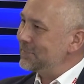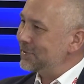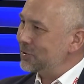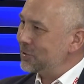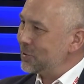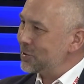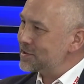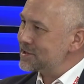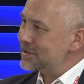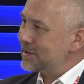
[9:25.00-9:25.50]

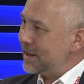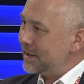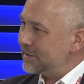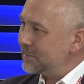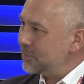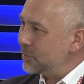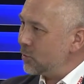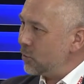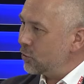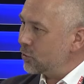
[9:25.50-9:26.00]
because there
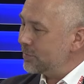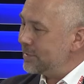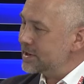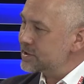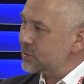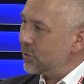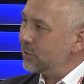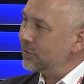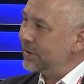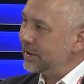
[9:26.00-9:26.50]
the program
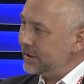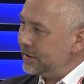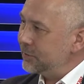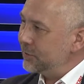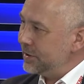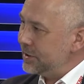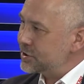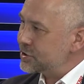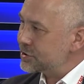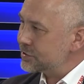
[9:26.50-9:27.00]
has already
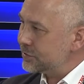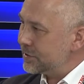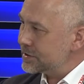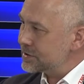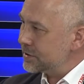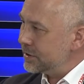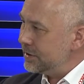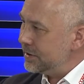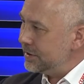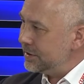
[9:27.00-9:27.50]
reached
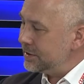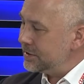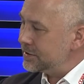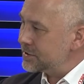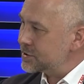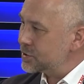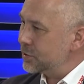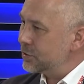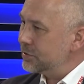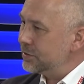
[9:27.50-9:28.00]

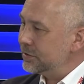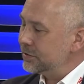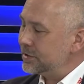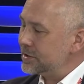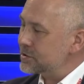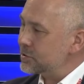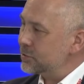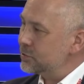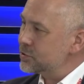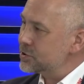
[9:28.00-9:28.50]

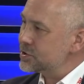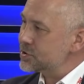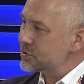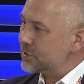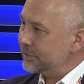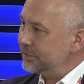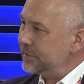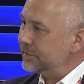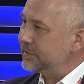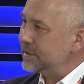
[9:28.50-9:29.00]

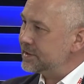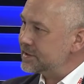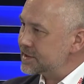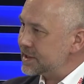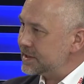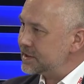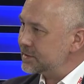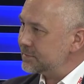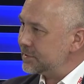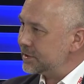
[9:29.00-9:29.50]
resolutions of 15
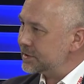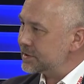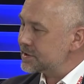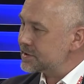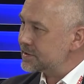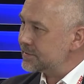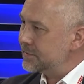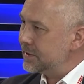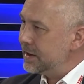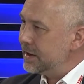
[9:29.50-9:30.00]

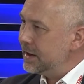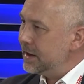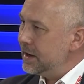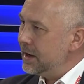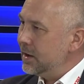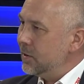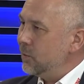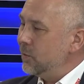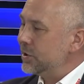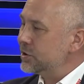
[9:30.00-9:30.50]
centimeters,
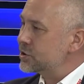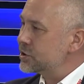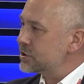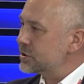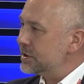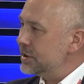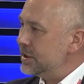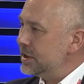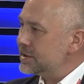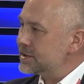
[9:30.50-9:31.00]

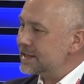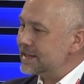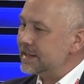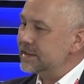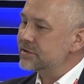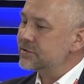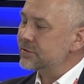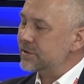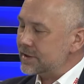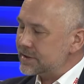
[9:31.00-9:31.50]
which is an
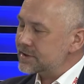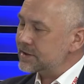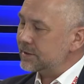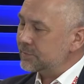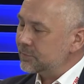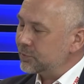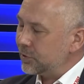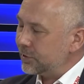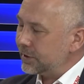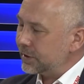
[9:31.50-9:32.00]

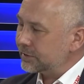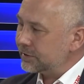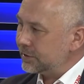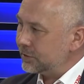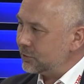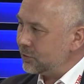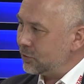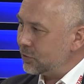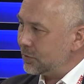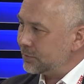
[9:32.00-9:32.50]
interesting product
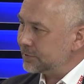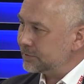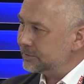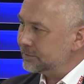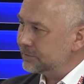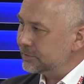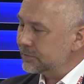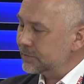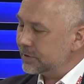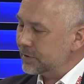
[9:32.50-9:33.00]
in Europe.
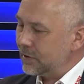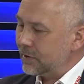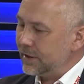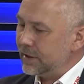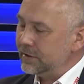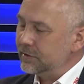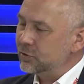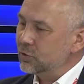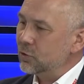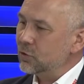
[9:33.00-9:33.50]
You know,
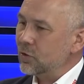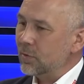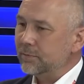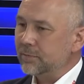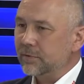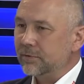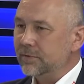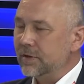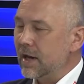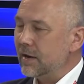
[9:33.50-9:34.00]
in Europe,
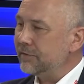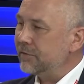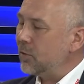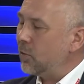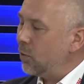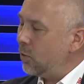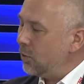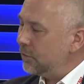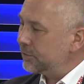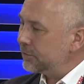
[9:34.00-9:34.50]
we have
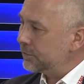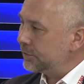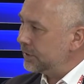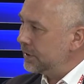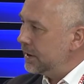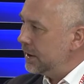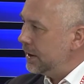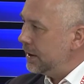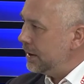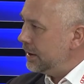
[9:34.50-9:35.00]
often